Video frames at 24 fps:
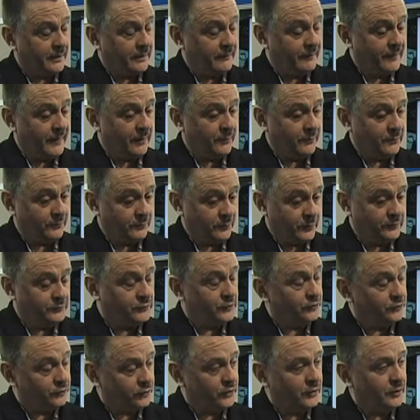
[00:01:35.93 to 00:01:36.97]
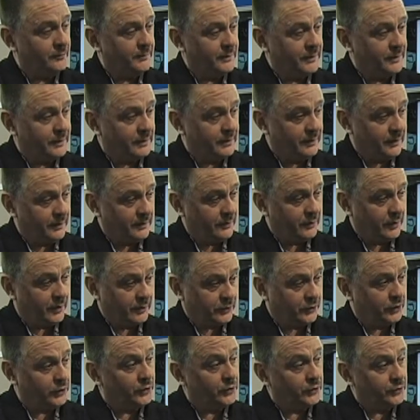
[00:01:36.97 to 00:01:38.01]
that we determine
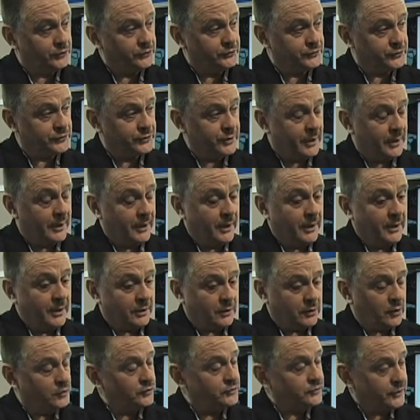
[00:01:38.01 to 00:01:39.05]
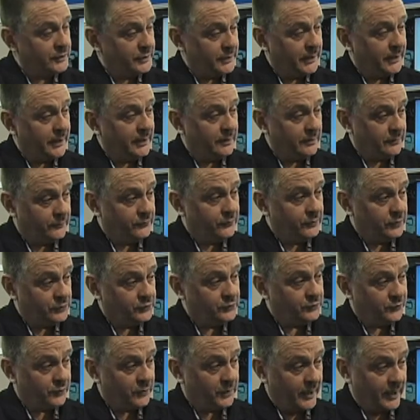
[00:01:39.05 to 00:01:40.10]
occurs close to the end of the
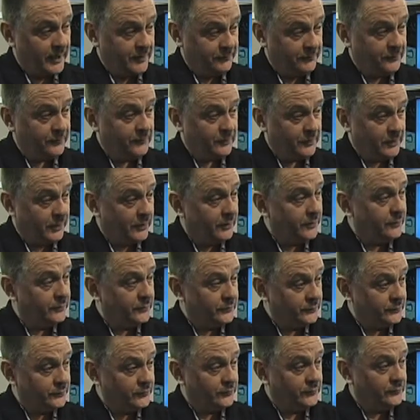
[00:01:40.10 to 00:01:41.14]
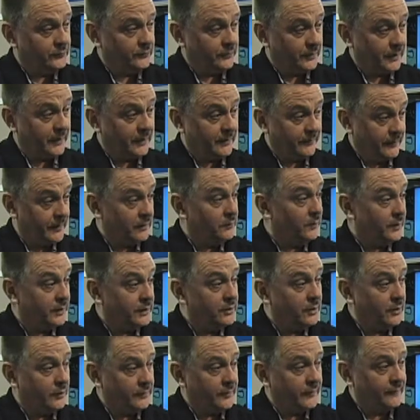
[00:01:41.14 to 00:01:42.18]
useful life of the hose, then we
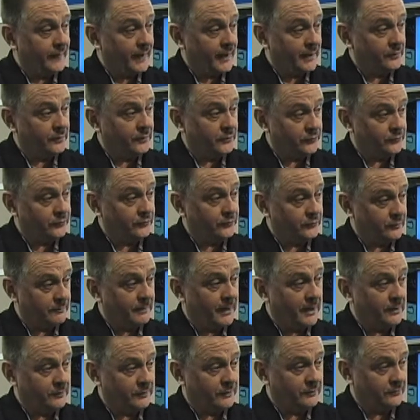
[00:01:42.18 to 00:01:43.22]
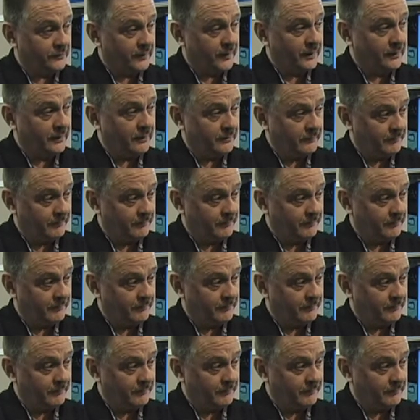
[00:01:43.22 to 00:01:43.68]
know that hose is about to fail.